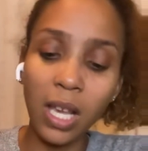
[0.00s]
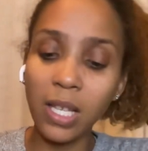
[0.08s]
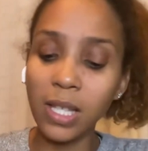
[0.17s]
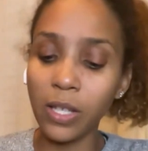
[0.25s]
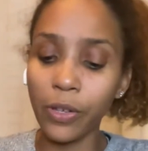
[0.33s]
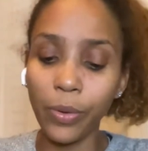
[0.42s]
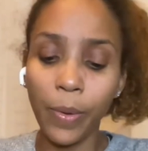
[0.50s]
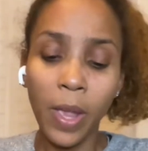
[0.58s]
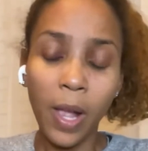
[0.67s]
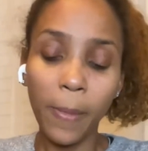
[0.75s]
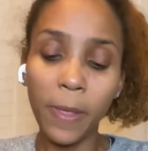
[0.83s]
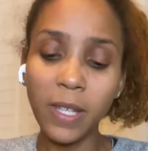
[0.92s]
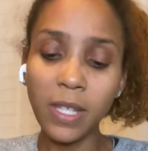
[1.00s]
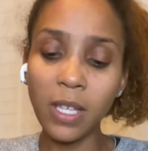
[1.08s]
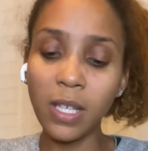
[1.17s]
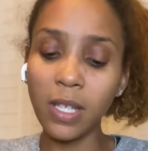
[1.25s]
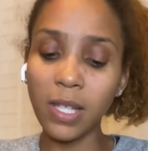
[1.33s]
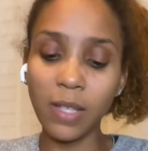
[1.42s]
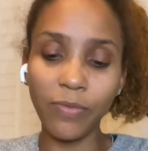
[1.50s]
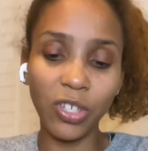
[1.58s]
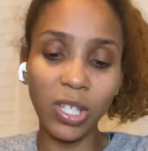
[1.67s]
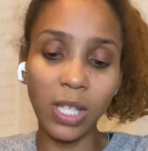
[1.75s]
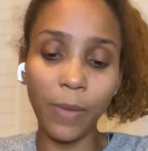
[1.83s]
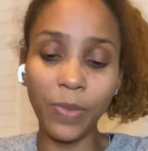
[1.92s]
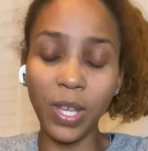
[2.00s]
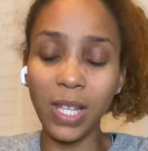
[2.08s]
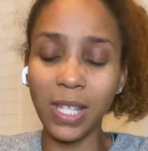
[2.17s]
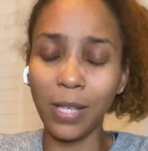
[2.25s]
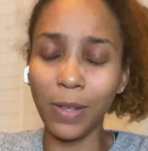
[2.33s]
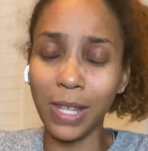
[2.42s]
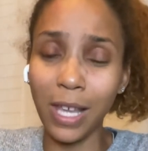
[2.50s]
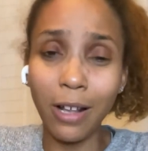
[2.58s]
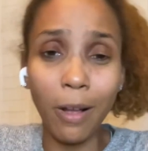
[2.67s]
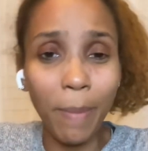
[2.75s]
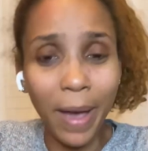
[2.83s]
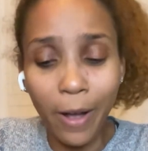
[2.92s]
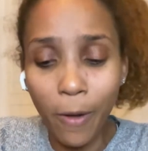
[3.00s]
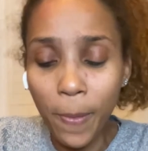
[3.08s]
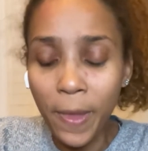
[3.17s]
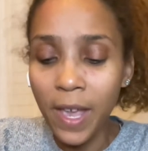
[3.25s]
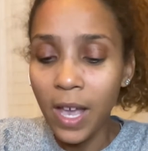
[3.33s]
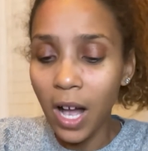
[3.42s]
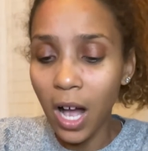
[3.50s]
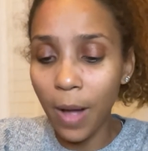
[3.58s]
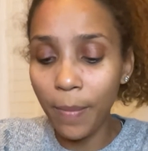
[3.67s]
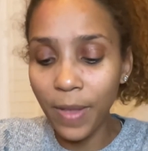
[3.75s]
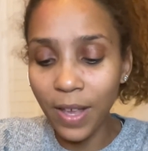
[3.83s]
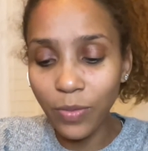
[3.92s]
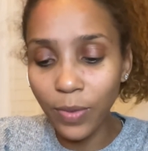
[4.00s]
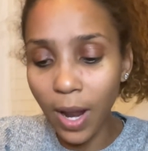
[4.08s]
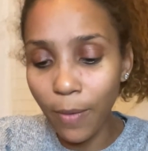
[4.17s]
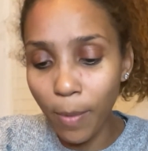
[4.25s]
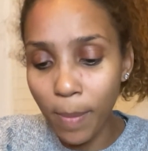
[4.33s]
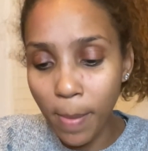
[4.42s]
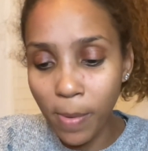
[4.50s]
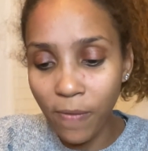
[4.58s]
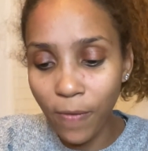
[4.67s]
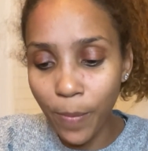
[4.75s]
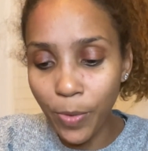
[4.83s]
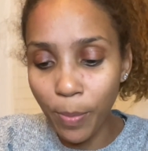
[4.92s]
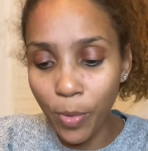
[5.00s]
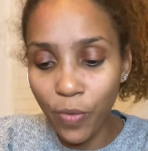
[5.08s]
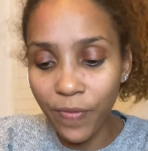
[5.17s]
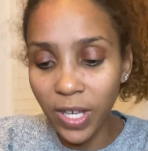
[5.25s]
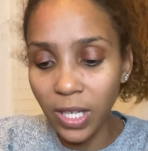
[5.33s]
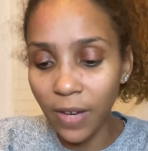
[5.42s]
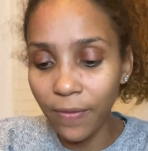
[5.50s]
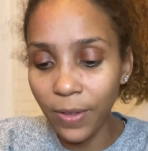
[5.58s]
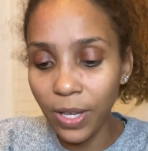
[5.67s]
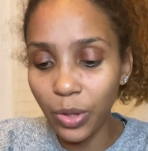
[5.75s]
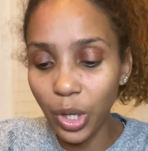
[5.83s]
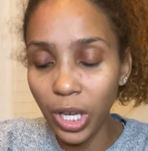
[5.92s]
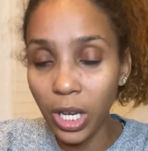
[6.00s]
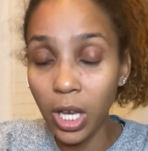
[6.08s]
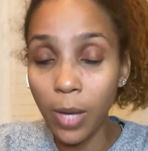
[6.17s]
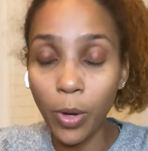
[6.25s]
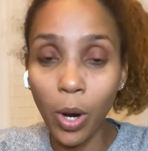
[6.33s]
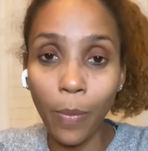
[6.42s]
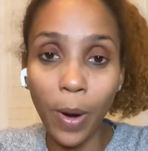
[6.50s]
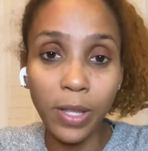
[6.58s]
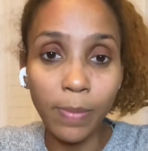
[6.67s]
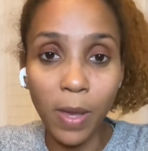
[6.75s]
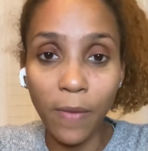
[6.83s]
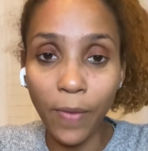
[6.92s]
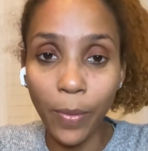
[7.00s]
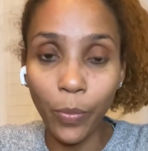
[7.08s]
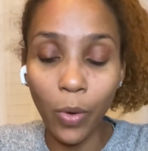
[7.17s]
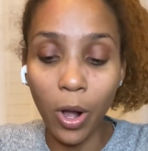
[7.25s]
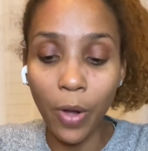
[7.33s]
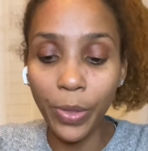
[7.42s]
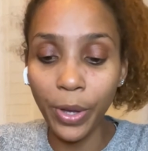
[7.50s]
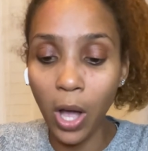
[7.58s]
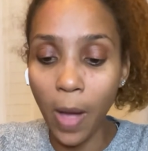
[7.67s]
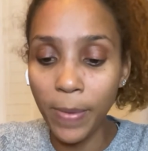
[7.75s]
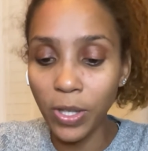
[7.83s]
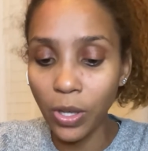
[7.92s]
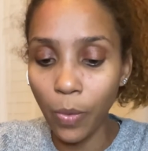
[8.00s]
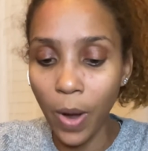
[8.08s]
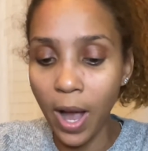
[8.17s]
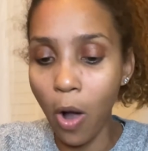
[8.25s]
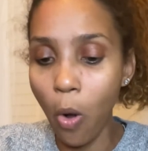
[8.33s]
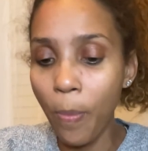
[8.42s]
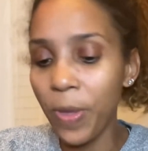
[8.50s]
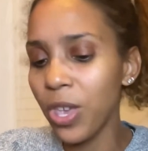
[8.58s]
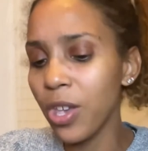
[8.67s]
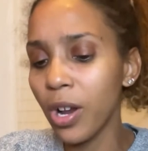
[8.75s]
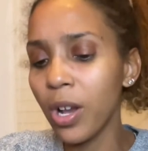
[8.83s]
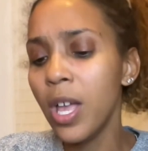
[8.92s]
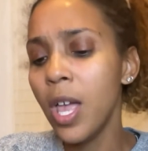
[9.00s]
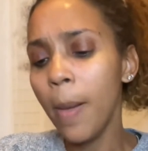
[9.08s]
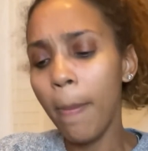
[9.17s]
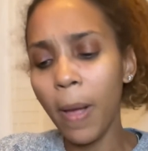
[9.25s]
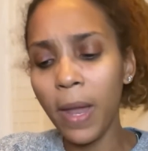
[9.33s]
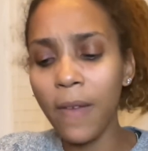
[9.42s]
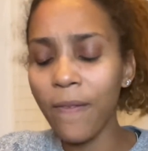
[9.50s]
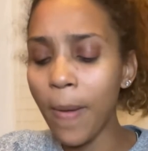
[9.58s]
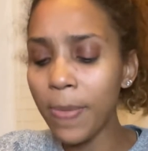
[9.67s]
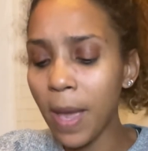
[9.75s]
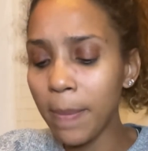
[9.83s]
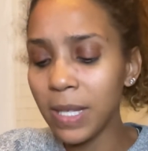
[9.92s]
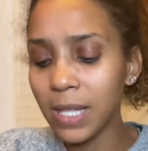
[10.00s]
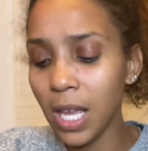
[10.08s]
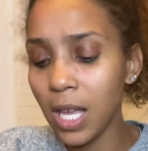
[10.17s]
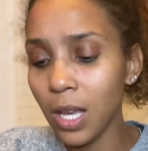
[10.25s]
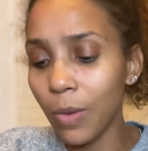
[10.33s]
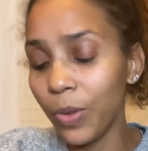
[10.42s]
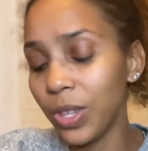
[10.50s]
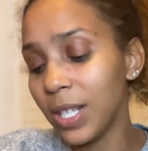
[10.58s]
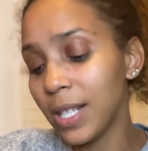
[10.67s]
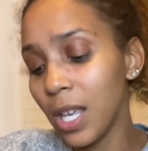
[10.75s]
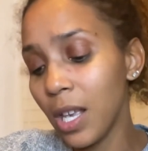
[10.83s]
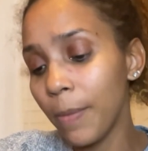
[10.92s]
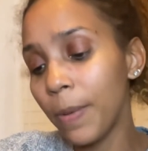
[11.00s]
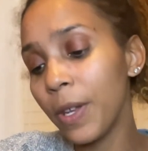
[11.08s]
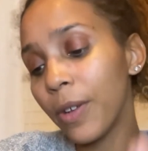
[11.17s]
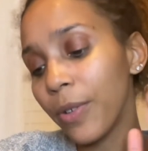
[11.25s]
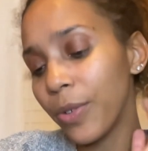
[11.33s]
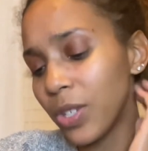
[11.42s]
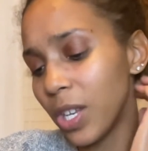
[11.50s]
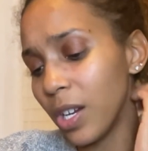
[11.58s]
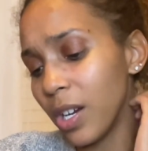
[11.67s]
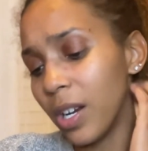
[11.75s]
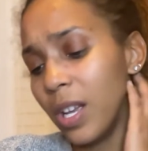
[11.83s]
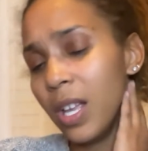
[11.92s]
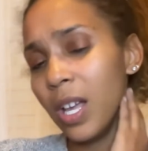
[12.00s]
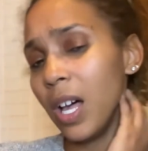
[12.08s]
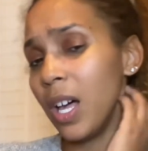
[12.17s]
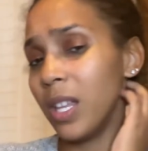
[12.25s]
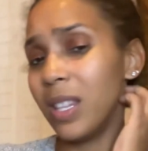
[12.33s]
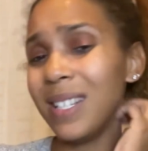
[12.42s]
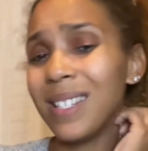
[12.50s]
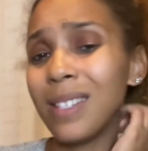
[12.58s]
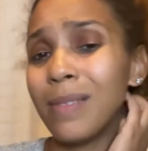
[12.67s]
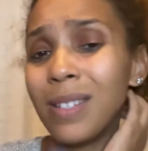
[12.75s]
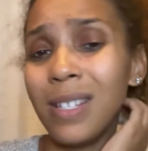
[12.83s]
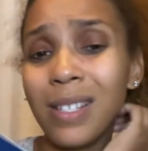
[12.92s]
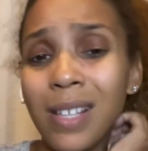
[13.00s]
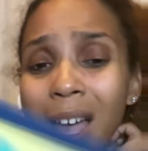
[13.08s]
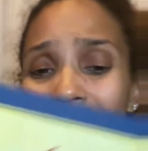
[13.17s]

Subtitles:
end. So this is just something to think about. That's what I remember from the movie. Definitely look it up. Correct me if I'm wrong. The comments are wide open here. But if I'm not mistaken, with this King of Pentacles here, this guy